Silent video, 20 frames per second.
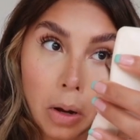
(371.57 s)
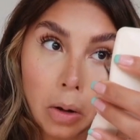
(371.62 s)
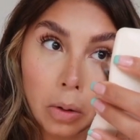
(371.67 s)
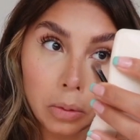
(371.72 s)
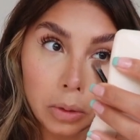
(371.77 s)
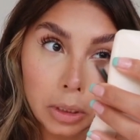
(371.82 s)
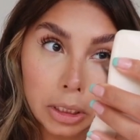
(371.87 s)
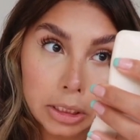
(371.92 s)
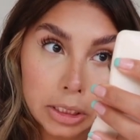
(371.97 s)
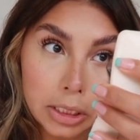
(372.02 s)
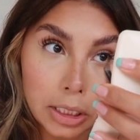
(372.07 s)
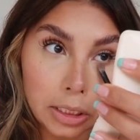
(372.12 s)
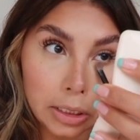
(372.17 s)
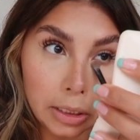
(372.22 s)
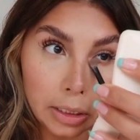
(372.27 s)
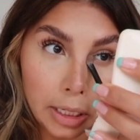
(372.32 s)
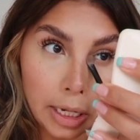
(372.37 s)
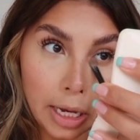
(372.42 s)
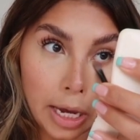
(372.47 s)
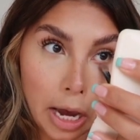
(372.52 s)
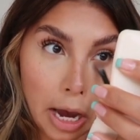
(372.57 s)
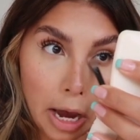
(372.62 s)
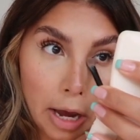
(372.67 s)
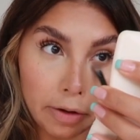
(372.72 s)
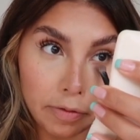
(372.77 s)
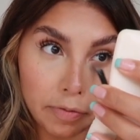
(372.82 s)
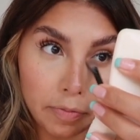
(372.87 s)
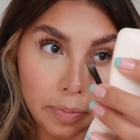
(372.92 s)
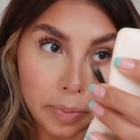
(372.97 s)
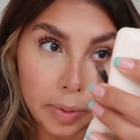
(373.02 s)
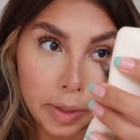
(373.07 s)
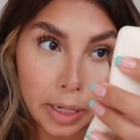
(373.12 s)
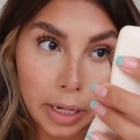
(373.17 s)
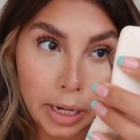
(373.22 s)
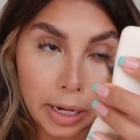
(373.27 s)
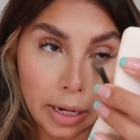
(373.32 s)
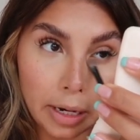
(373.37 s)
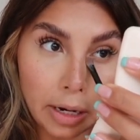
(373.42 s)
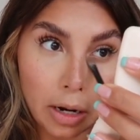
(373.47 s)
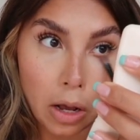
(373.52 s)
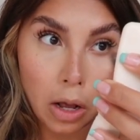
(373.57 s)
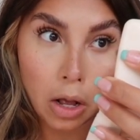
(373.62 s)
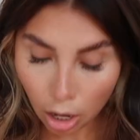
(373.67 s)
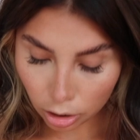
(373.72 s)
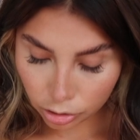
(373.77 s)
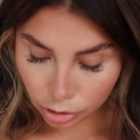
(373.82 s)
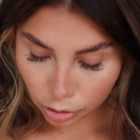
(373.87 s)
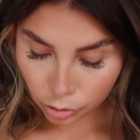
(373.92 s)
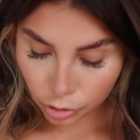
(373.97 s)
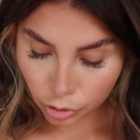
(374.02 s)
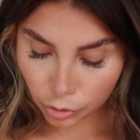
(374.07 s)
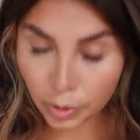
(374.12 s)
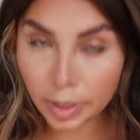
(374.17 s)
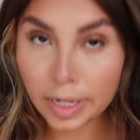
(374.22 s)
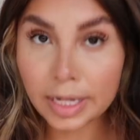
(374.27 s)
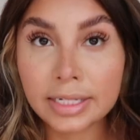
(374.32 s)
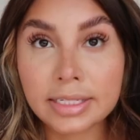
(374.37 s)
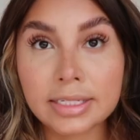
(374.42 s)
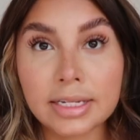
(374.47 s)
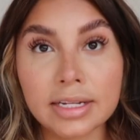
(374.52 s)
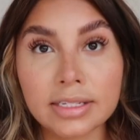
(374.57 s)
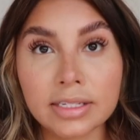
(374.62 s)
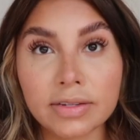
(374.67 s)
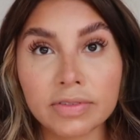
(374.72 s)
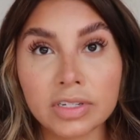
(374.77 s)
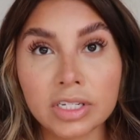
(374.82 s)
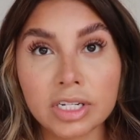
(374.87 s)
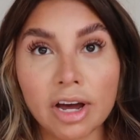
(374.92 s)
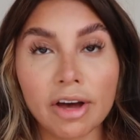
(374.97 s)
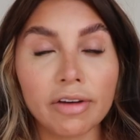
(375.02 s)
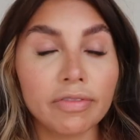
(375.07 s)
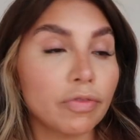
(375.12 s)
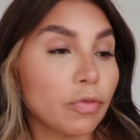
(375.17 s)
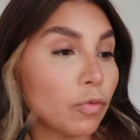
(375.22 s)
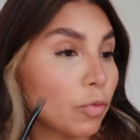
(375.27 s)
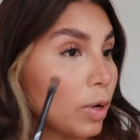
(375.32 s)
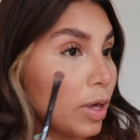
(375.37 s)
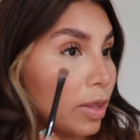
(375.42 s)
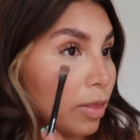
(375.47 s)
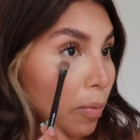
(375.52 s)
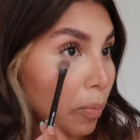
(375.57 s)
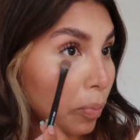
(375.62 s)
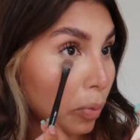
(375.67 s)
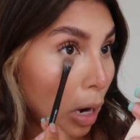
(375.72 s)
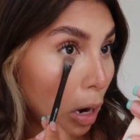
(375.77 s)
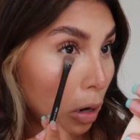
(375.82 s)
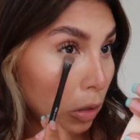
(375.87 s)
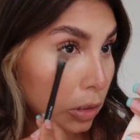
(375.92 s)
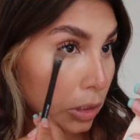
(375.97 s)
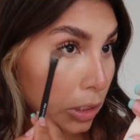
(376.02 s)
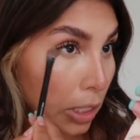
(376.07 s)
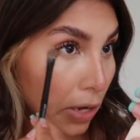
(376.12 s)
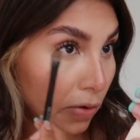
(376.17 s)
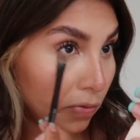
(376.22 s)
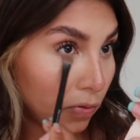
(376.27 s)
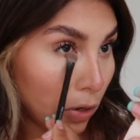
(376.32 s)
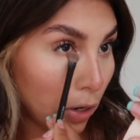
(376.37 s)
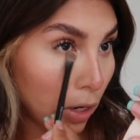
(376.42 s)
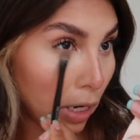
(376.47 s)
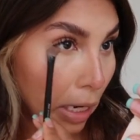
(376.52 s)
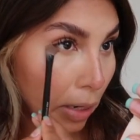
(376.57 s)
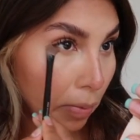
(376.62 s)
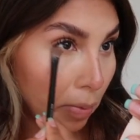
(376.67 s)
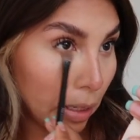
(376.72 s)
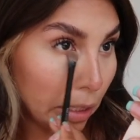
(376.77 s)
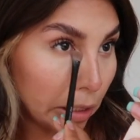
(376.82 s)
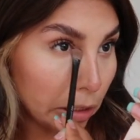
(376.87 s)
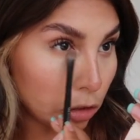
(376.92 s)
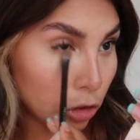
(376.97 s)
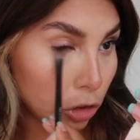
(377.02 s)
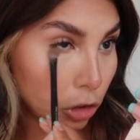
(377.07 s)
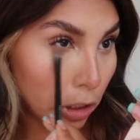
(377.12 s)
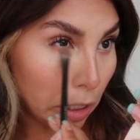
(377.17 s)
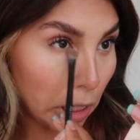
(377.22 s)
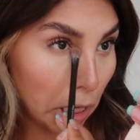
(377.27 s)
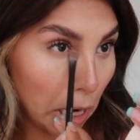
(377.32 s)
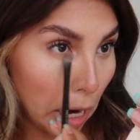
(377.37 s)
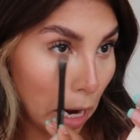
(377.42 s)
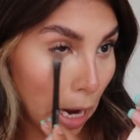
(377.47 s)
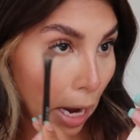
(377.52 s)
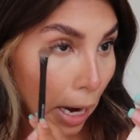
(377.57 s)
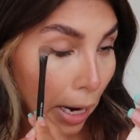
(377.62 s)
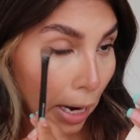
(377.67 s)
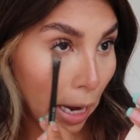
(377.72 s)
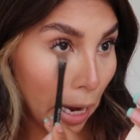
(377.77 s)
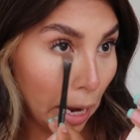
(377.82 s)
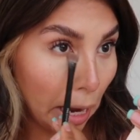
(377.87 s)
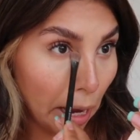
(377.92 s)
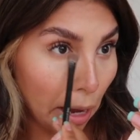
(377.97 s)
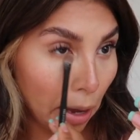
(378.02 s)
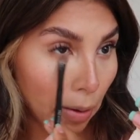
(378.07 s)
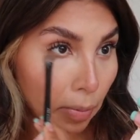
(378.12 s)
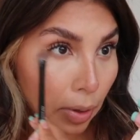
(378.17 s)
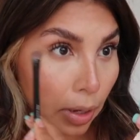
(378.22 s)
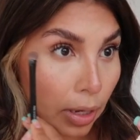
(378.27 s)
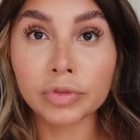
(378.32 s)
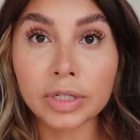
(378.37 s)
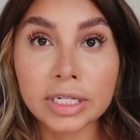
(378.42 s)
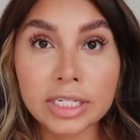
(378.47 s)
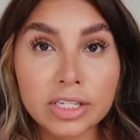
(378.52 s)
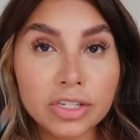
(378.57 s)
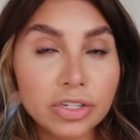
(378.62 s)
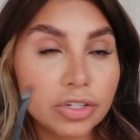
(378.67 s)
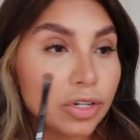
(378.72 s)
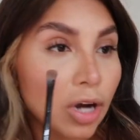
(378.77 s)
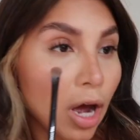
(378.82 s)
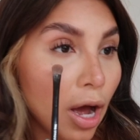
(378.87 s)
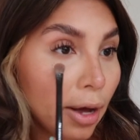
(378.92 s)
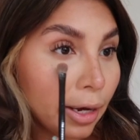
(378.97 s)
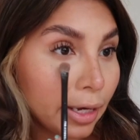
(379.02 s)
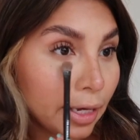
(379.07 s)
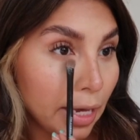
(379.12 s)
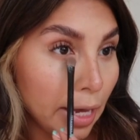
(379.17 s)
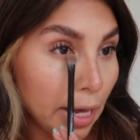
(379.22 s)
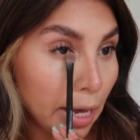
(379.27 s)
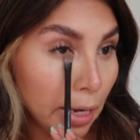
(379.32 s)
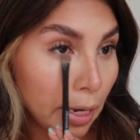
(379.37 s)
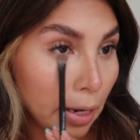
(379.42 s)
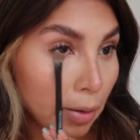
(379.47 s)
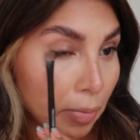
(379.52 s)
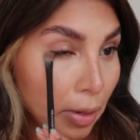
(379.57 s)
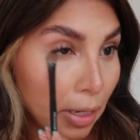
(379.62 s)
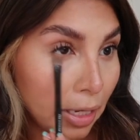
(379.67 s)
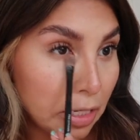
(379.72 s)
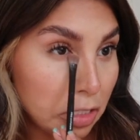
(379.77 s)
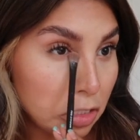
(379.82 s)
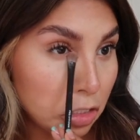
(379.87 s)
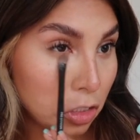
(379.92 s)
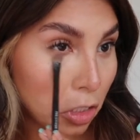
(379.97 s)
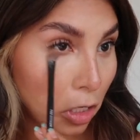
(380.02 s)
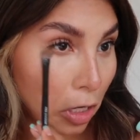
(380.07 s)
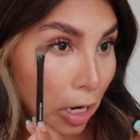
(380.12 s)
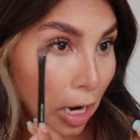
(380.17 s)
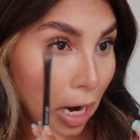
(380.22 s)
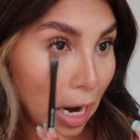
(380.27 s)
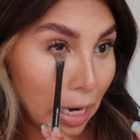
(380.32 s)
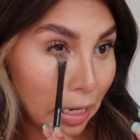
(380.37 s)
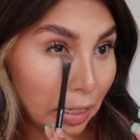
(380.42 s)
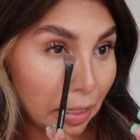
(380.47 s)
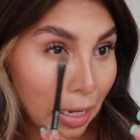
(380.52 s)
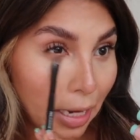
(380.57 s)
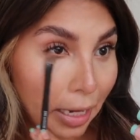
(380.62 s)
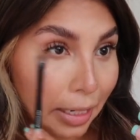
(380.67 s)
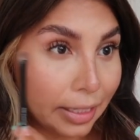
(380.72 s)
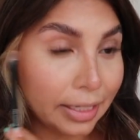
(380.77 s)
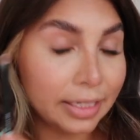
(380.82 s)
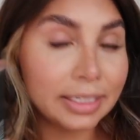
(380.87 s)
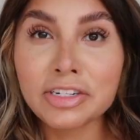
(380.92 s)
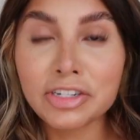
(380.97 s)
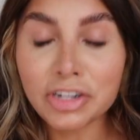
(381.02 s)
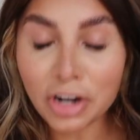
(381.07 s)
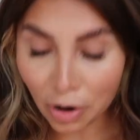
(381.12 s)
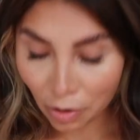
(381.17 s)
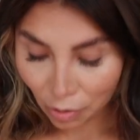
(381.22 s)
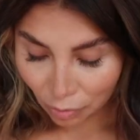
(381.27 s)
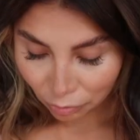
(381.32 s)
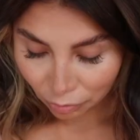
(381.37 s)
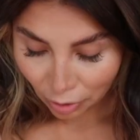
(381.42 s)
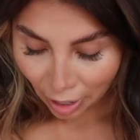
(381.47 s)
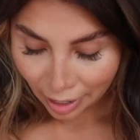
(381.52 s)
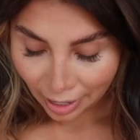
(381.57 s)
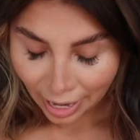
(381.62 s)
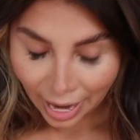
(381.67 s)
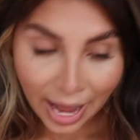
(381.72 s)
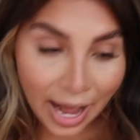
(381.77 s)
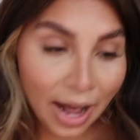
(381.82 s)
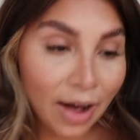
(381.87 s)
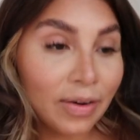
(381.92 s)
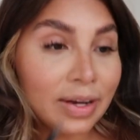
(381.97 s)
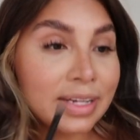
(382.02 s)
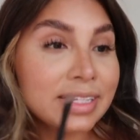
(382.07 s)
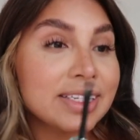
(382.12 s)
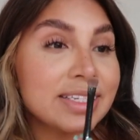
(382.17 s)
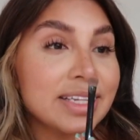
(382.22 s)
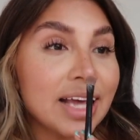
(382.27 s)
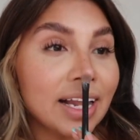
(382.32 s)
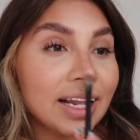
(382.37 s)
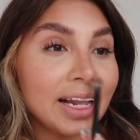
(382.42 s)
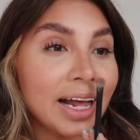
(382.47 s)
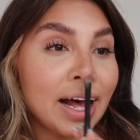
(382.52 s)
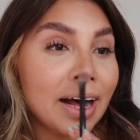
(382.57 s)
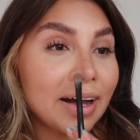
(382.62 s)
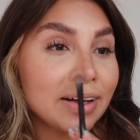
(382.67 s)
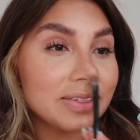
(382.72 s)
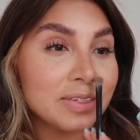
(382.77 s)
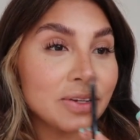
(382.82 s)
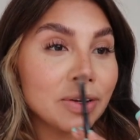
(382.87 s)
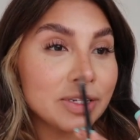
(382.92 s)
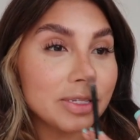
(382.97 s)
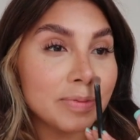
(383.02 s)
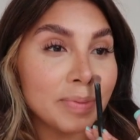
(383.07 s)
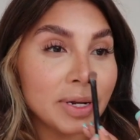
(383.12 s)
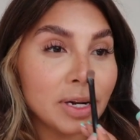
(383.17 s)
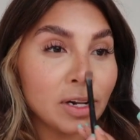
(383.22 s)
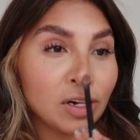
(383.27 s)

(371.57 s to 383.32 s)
Recently I've been also doing tons of stuff with Brow Savior and making sure I am restocking and making sure I like don't run out and sell out. So it's